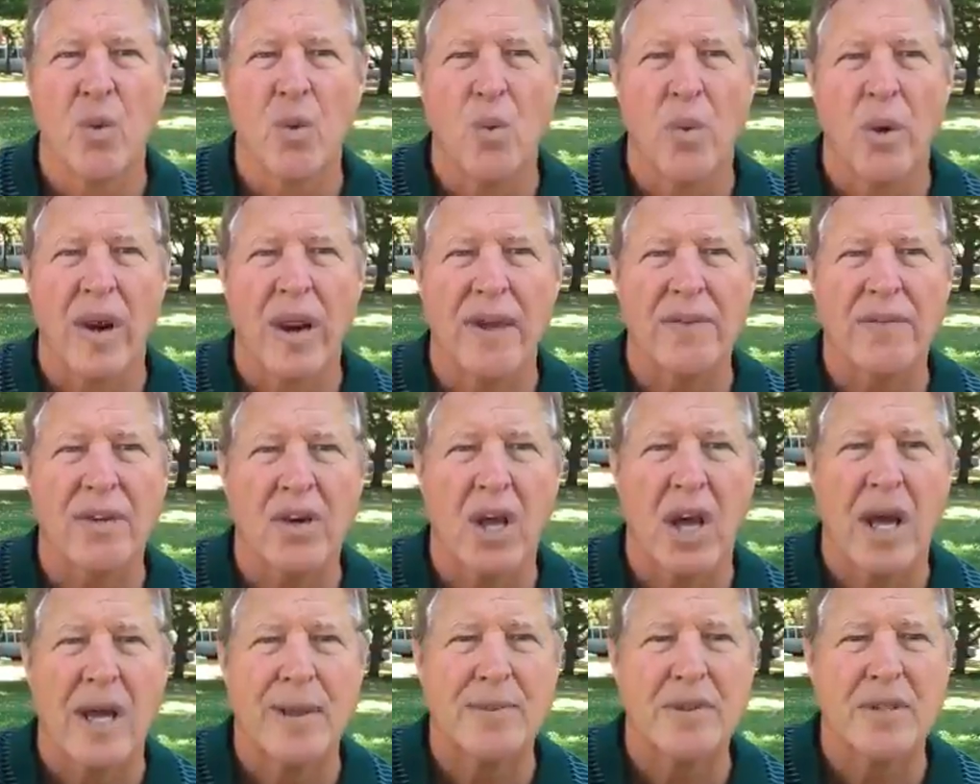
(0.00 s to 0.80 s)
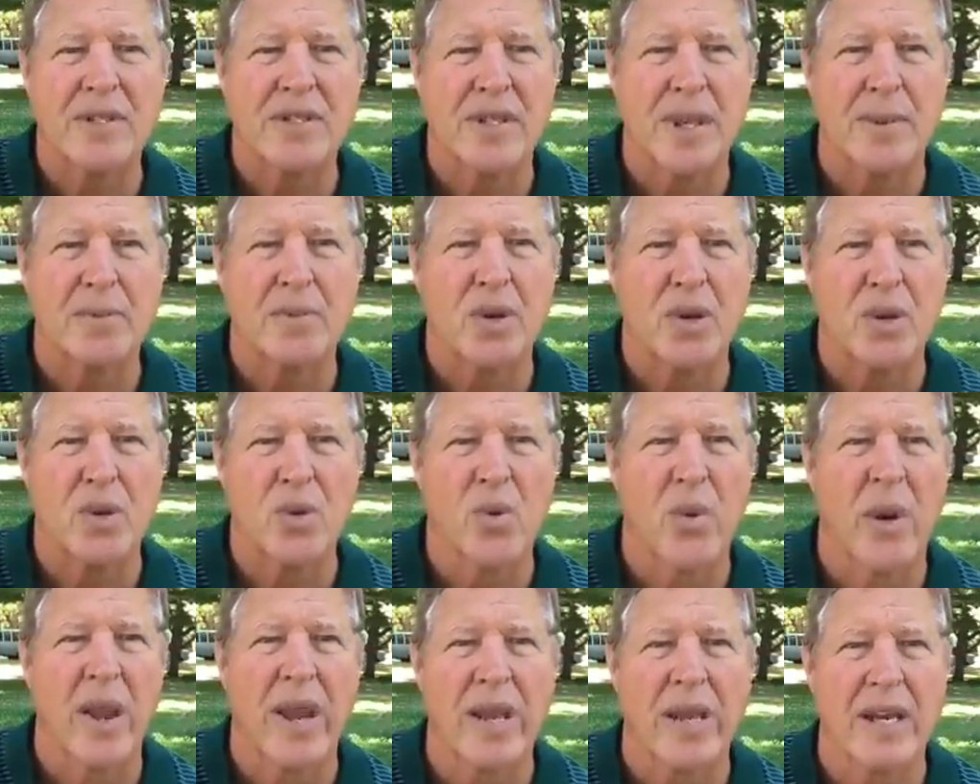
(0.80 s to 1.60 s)
when I've accomplished something
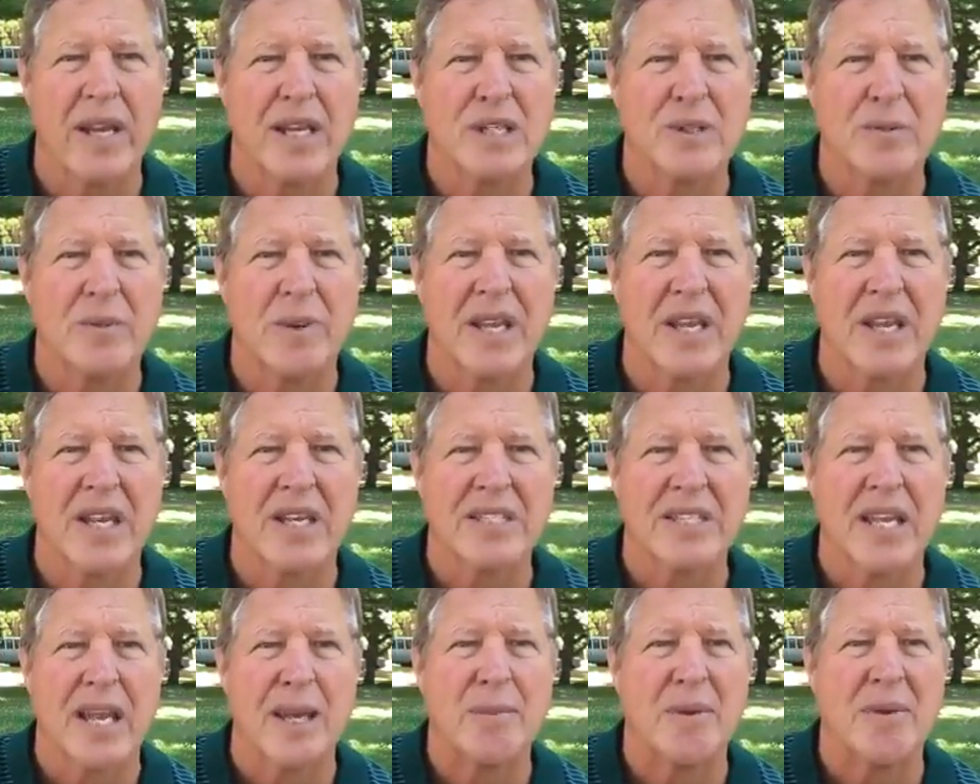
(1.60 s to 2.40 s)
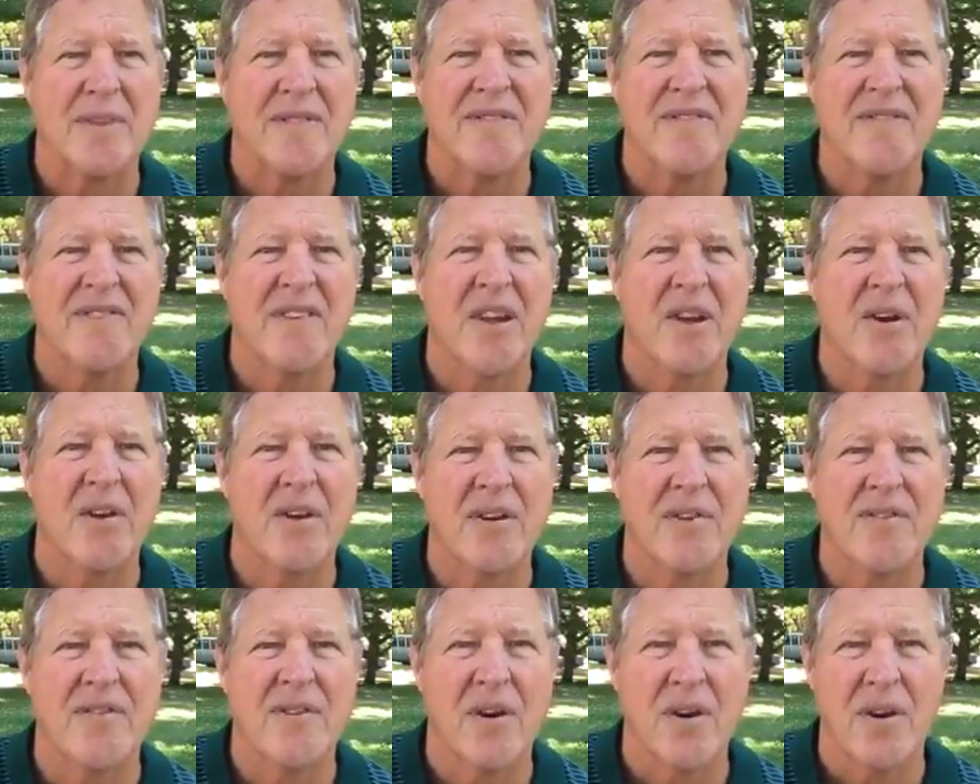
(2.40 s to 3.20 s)
great, it's because I've been
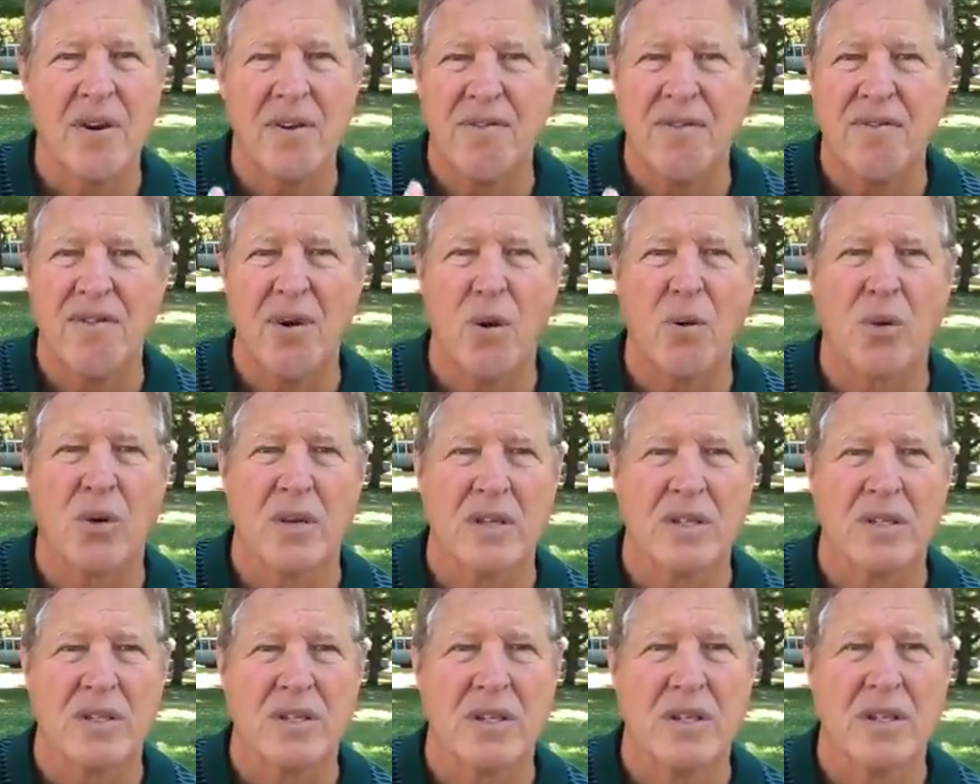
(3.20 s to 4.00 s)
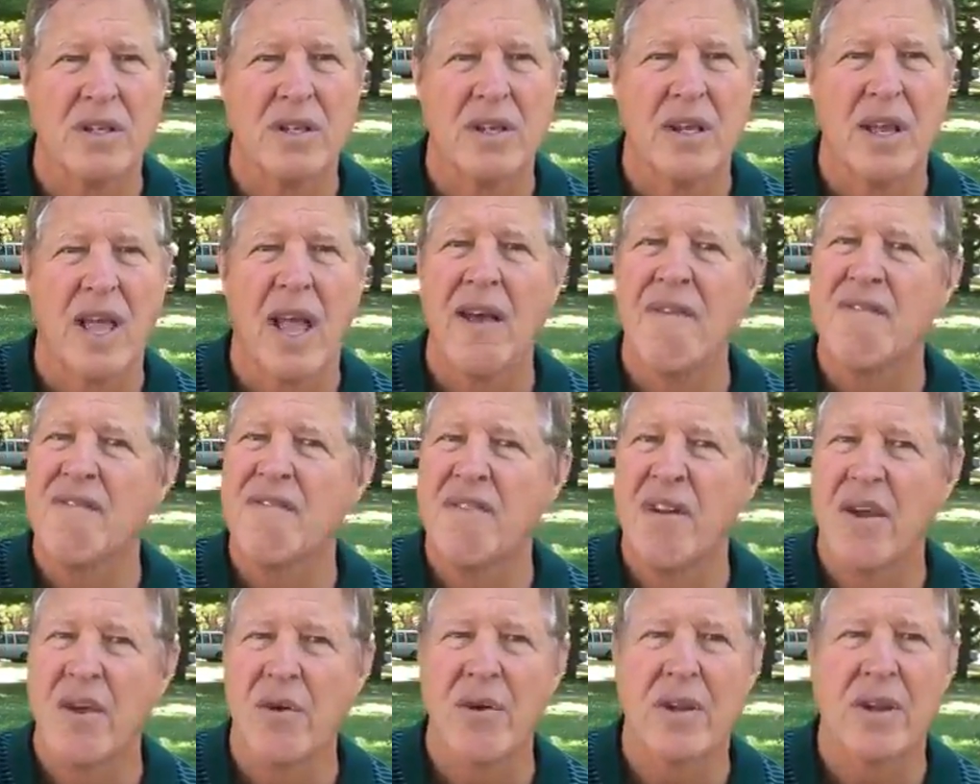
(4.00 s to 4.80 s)
very, very focused and
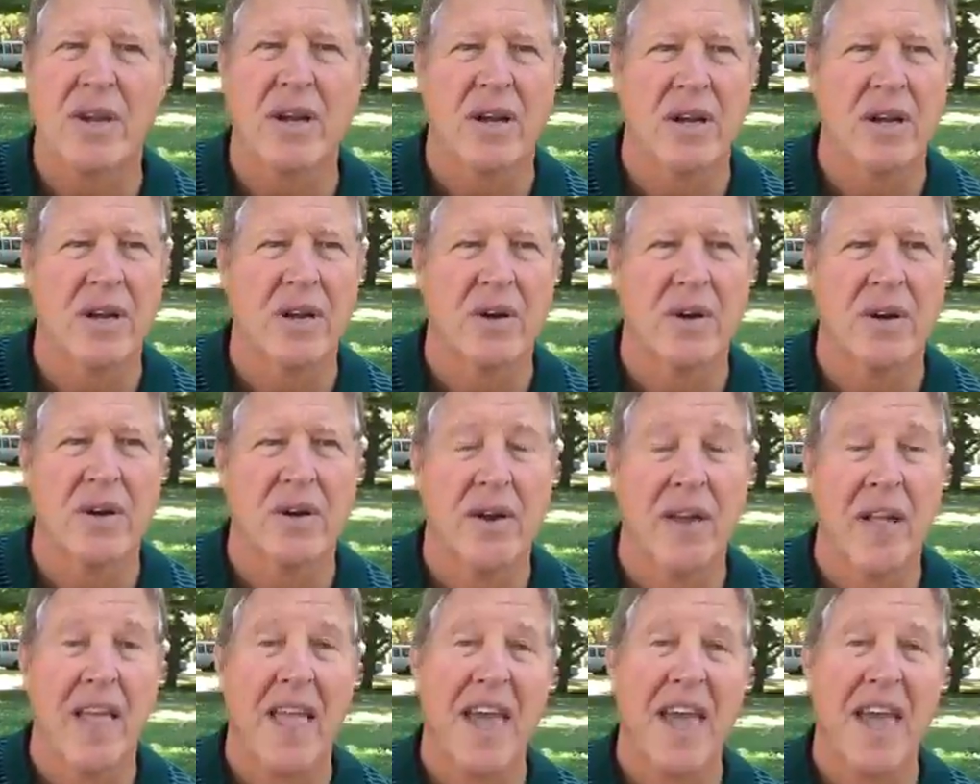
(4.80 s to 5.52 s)
very clear,